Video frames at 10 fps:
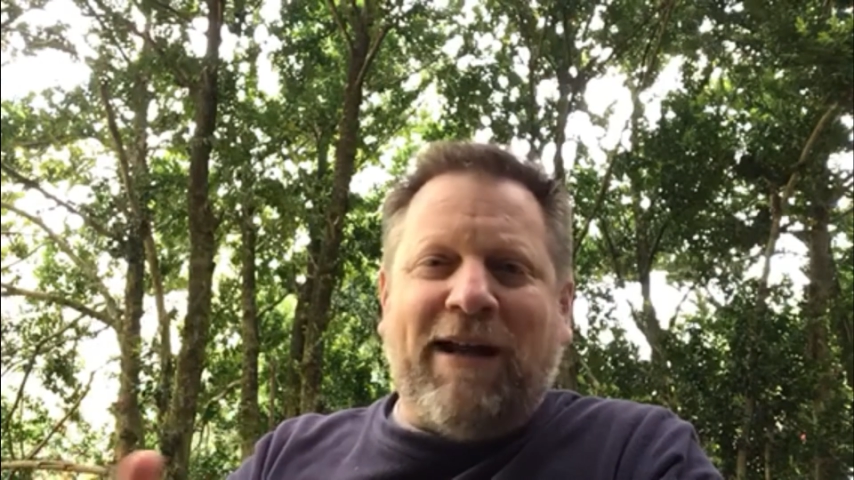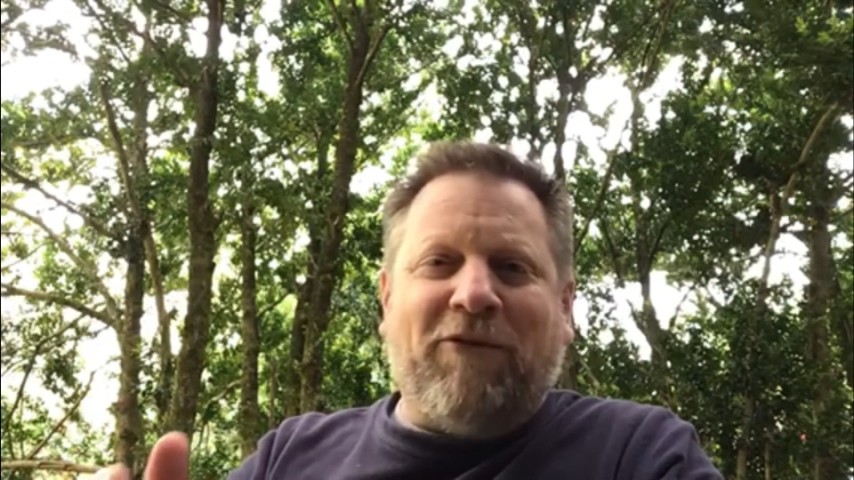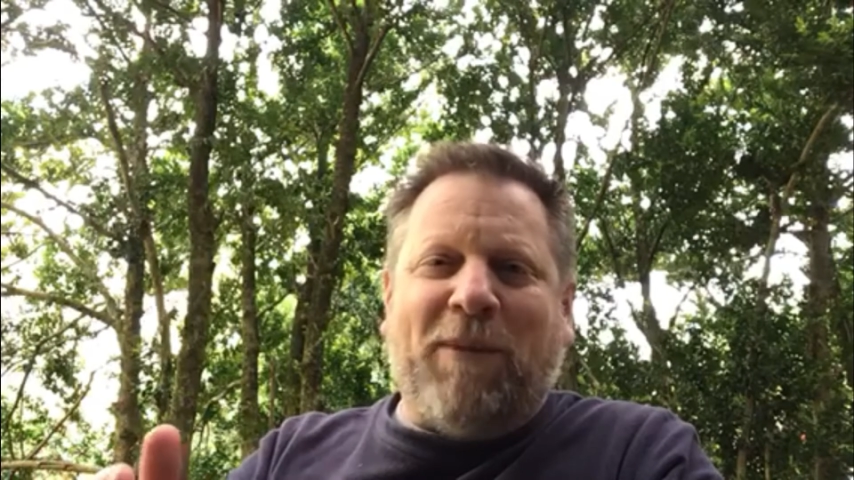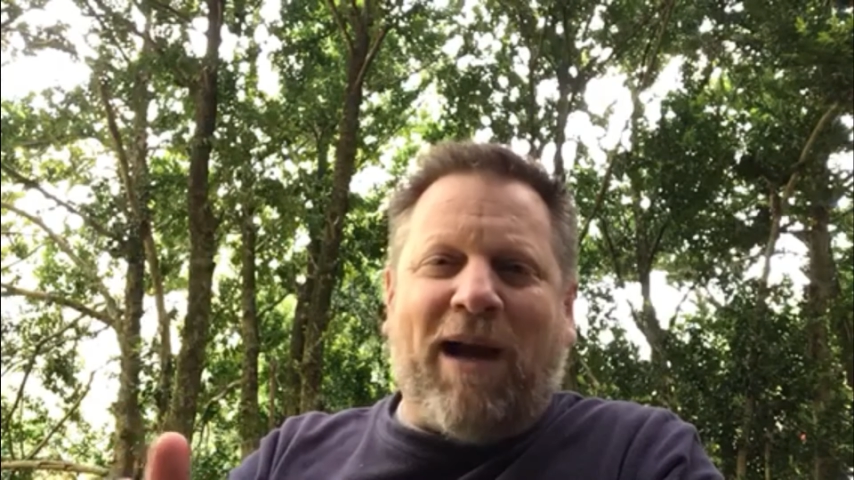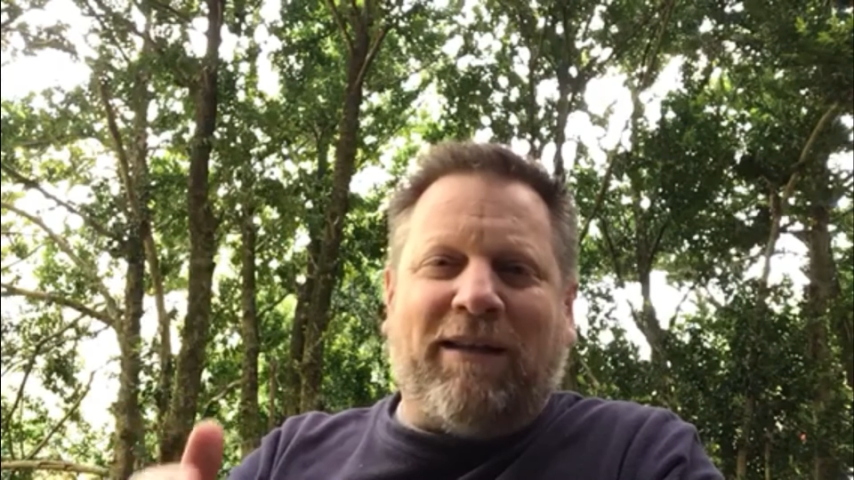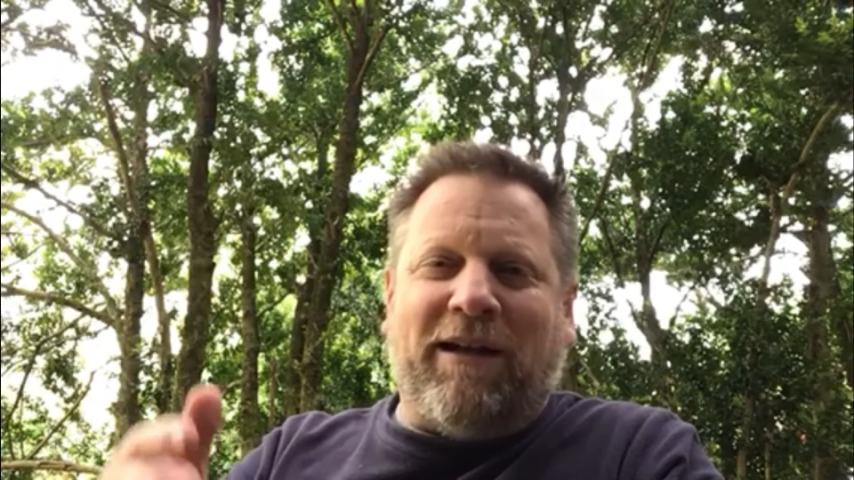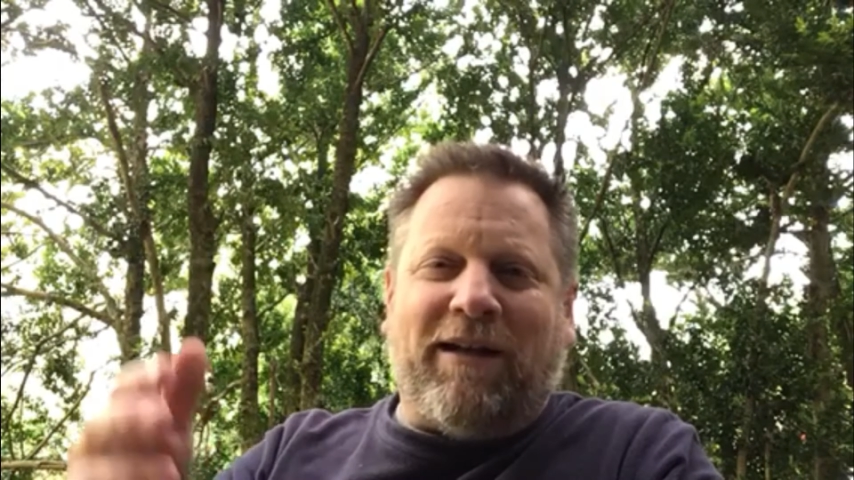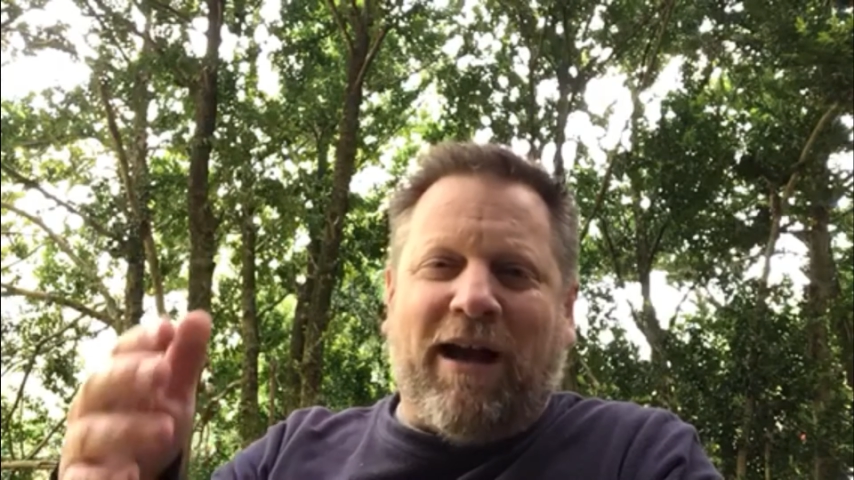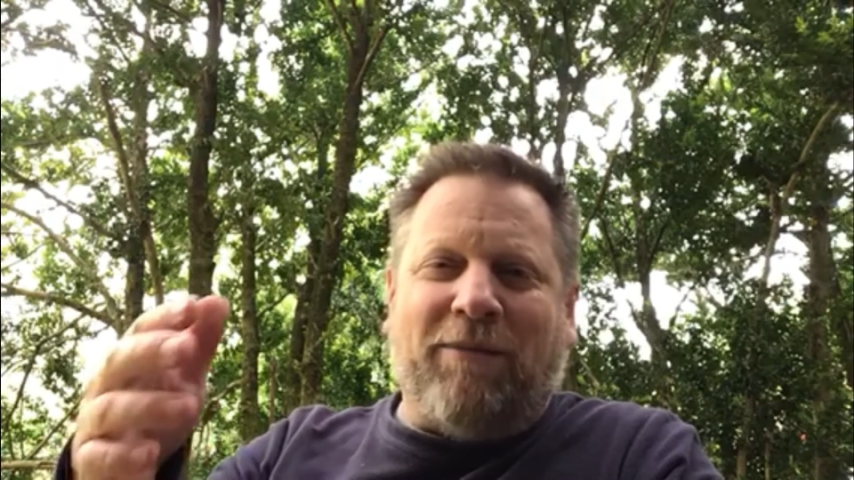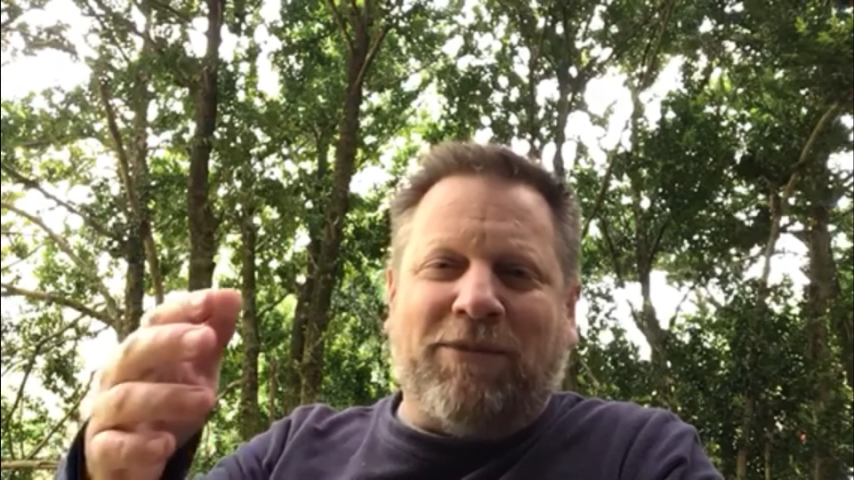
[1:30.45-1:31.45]
Never mind that
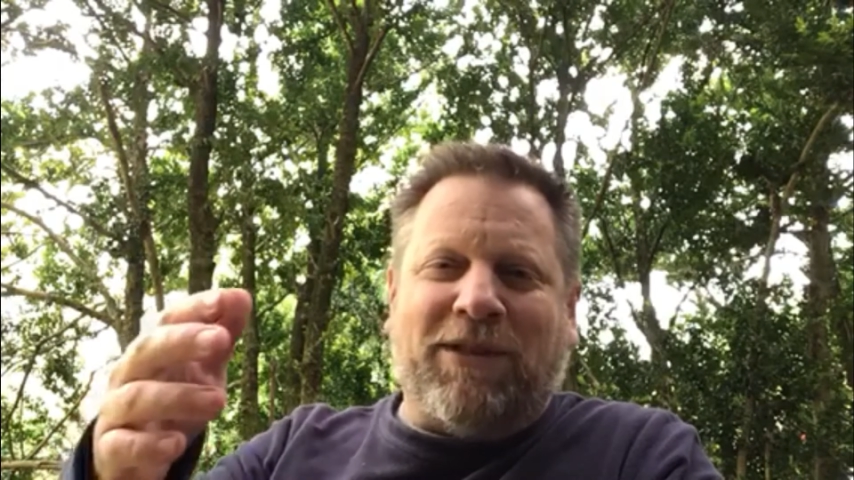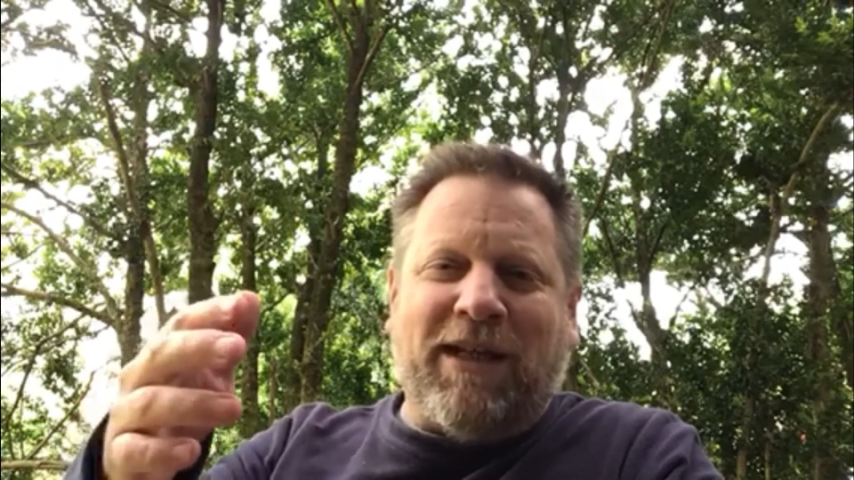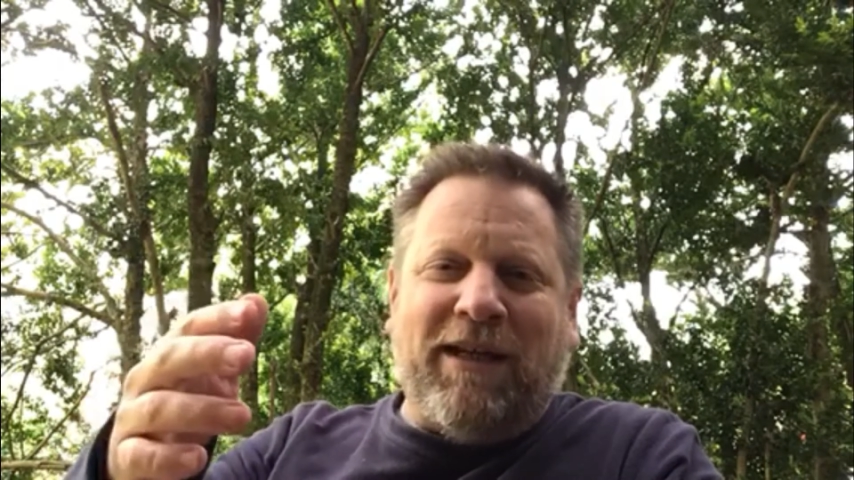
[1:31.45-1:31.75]
it comes